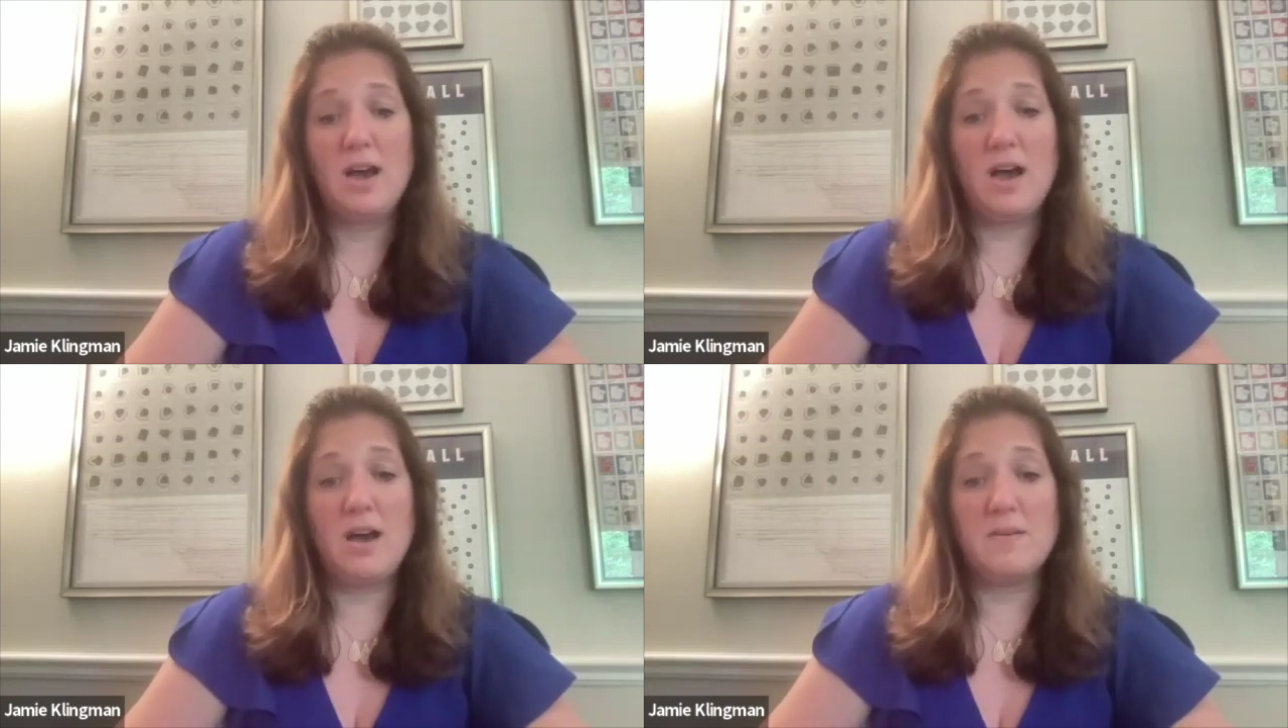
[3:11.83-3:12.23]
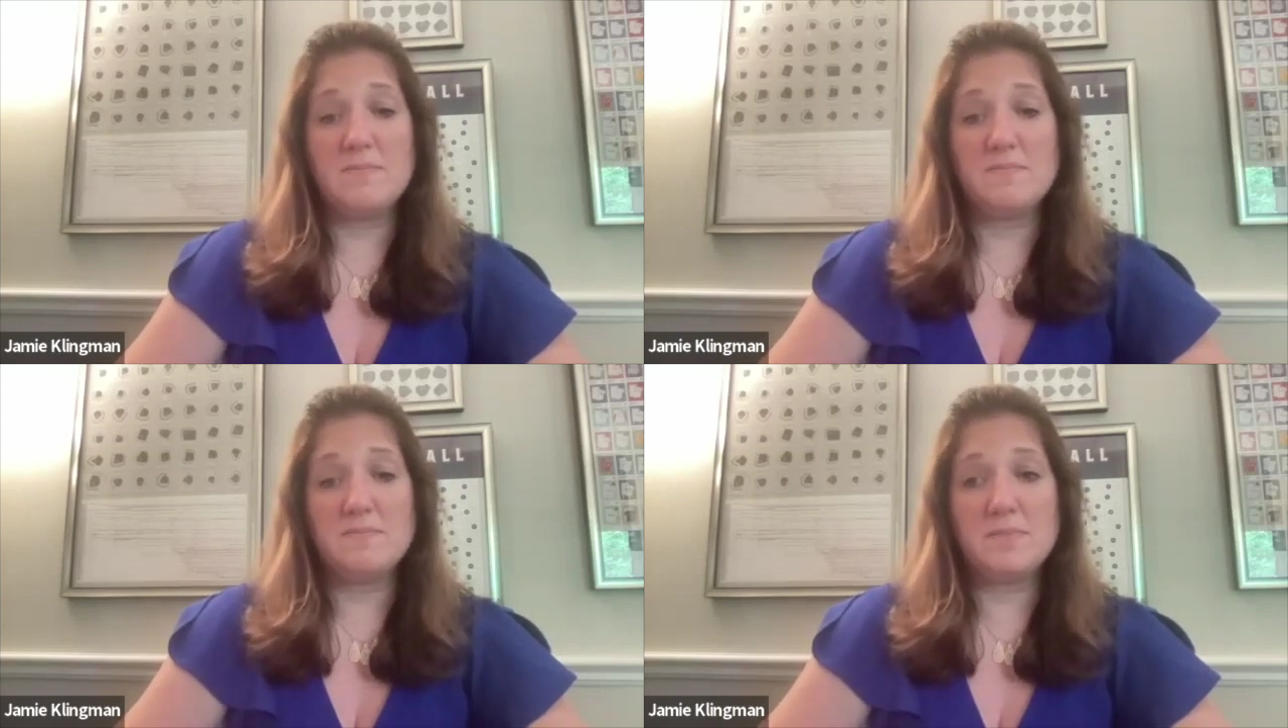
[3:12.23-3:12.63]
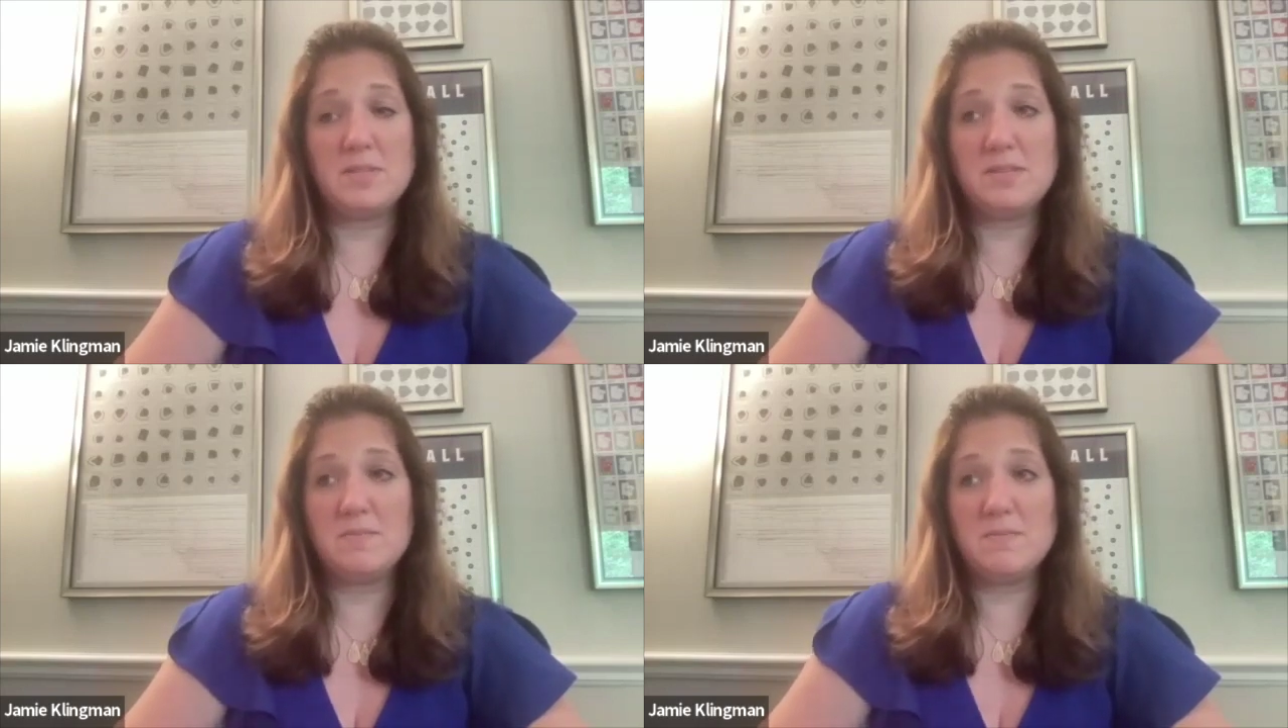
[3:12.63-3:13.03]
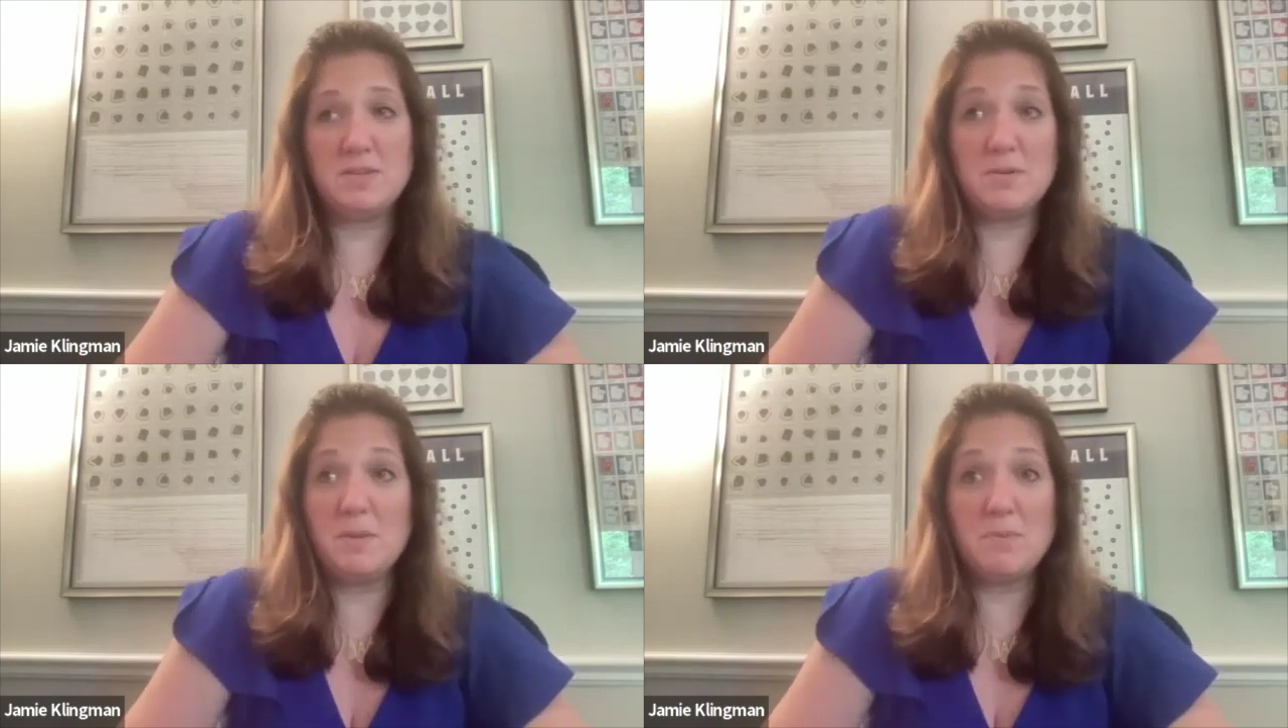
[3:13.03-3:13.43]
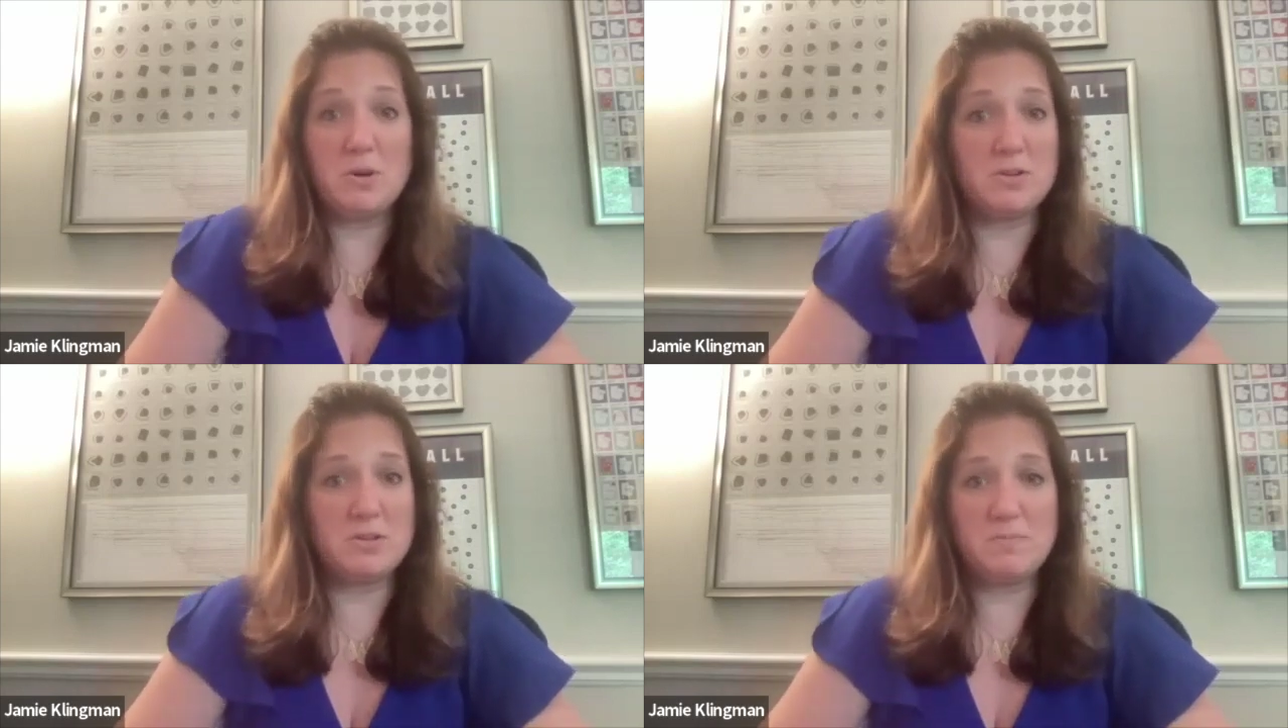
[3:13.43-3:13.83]
some
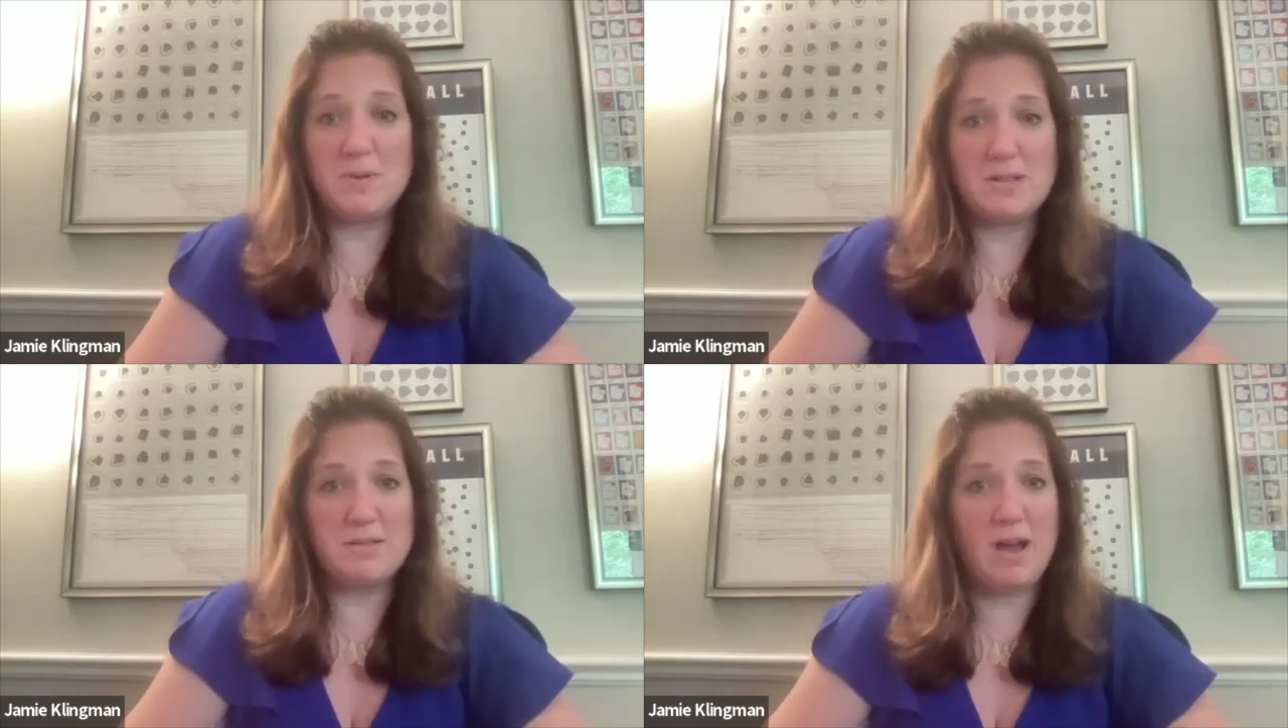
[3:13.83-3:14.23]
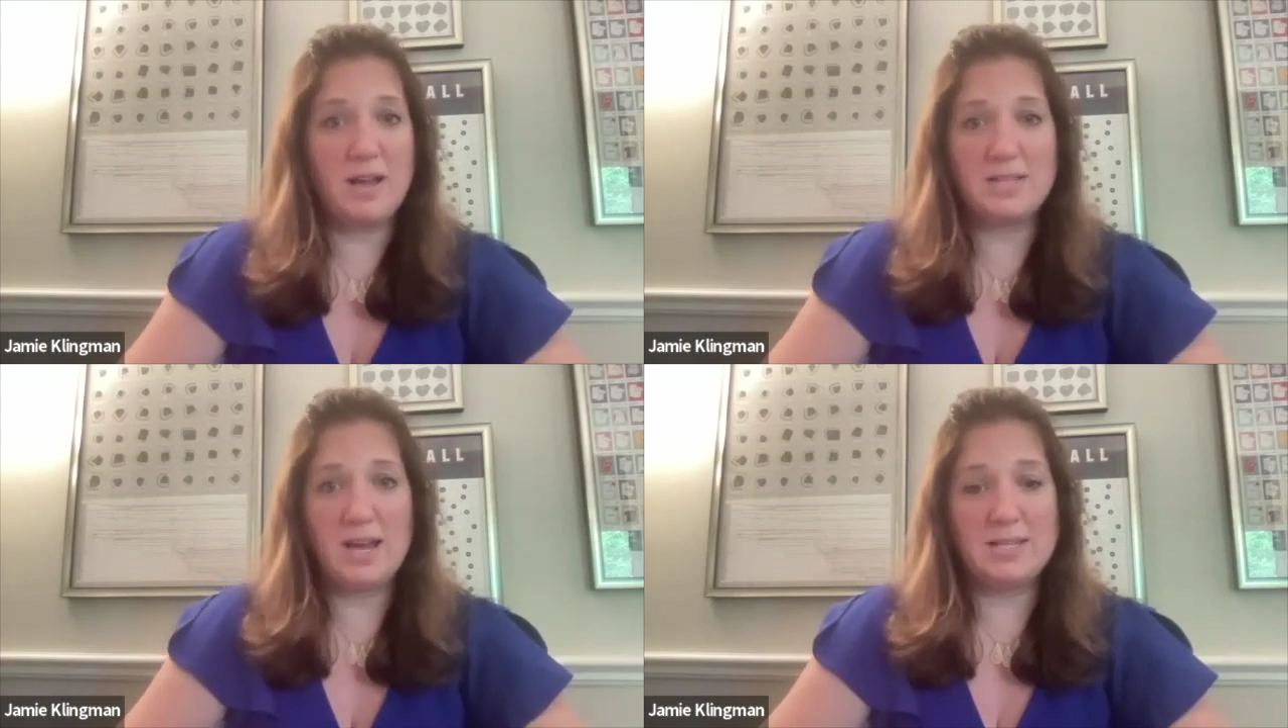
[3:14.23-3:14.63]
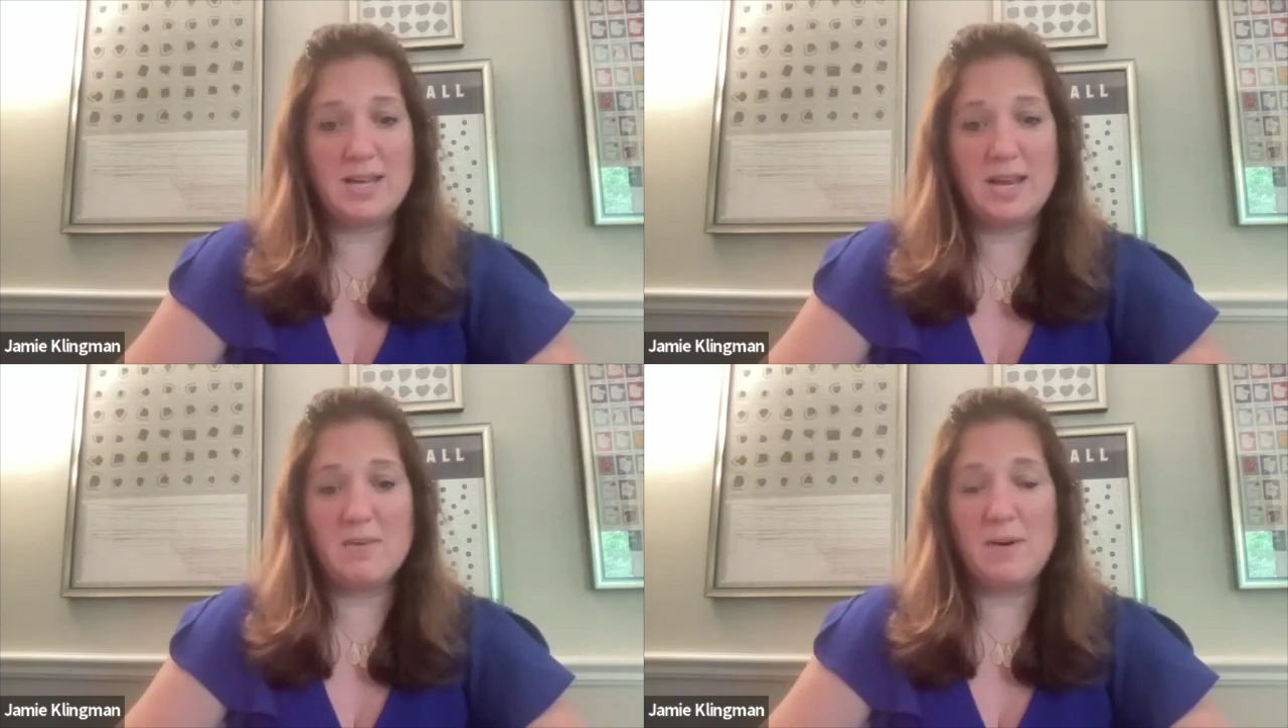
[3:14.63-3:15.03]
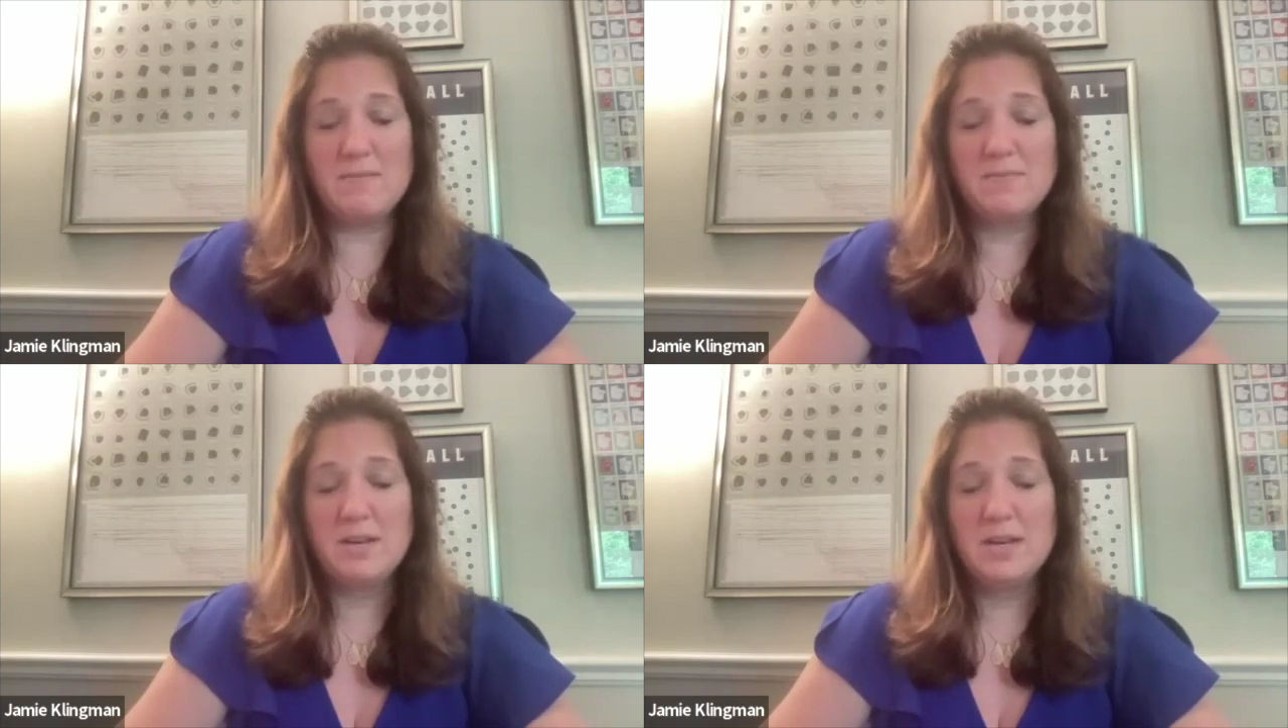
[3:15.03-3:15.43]
numbers, but not tied to anyone.